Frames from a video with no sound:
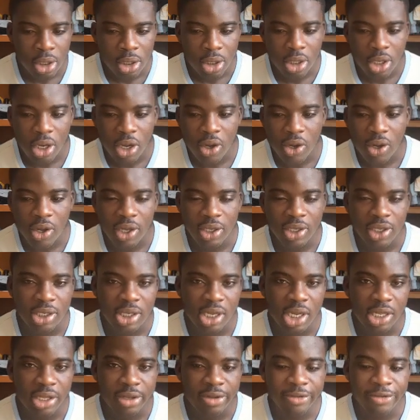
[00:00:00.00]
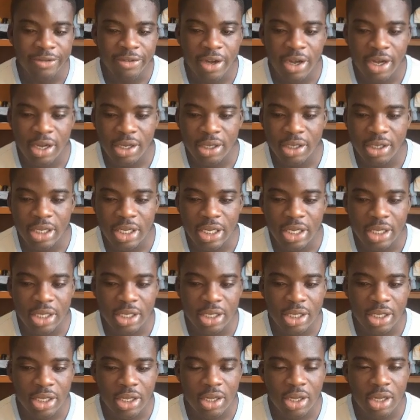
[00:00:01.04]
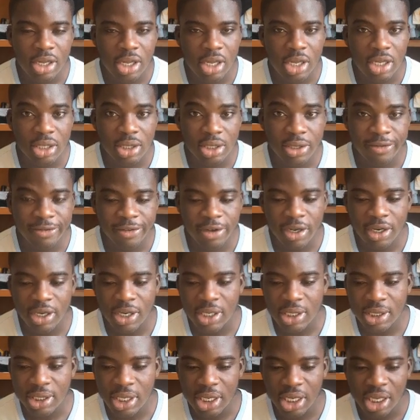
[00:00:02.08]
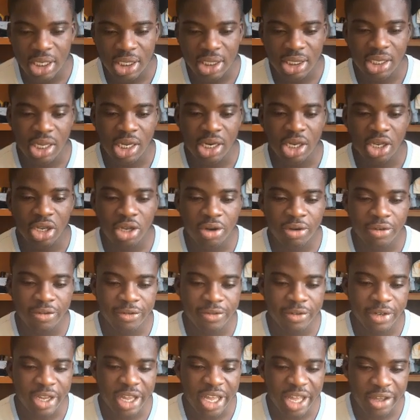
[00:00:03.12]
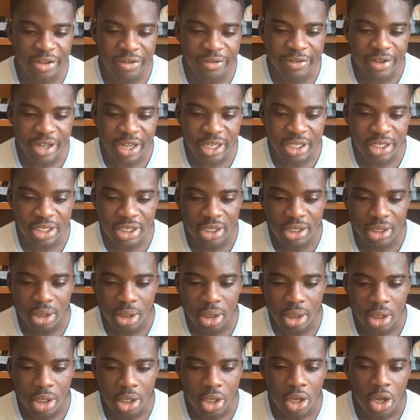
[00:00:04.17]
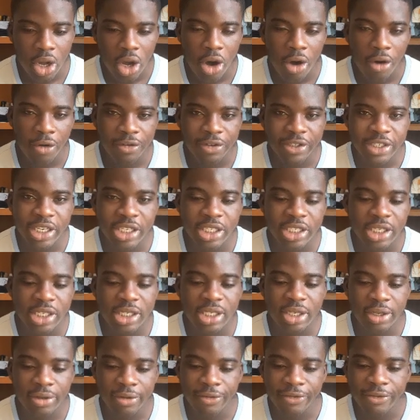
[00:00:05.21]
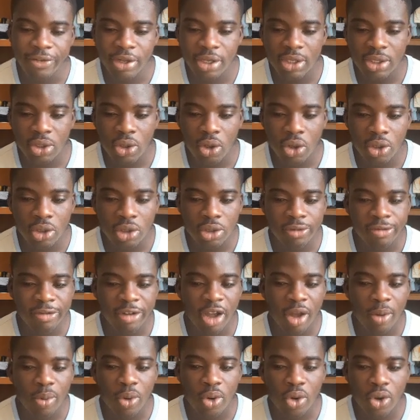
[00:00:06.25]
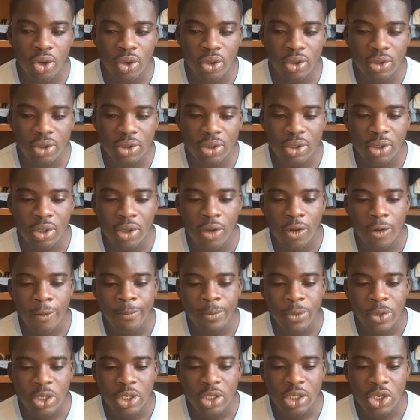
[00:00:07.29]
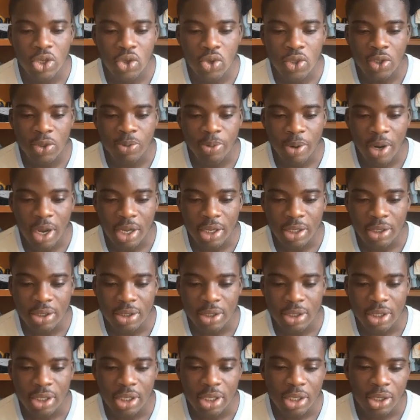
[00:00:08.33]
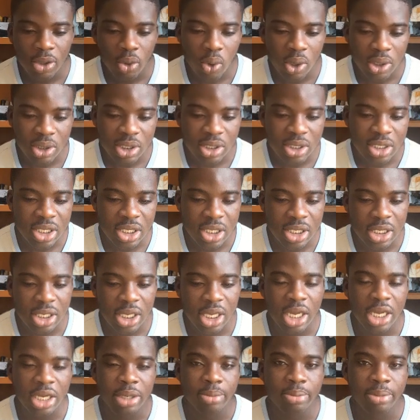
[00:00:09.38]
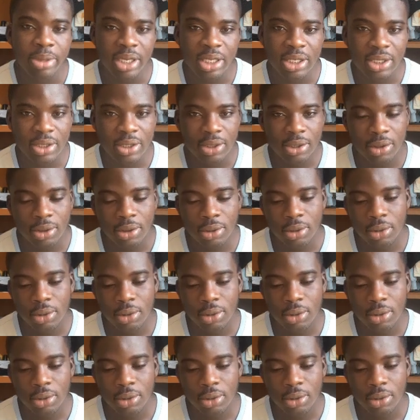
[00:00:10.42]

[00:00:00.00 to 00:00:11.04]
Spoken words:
Now, it is defined as a study of the effects of changes in fixed cost, variable cost, sales price, quantity, and mix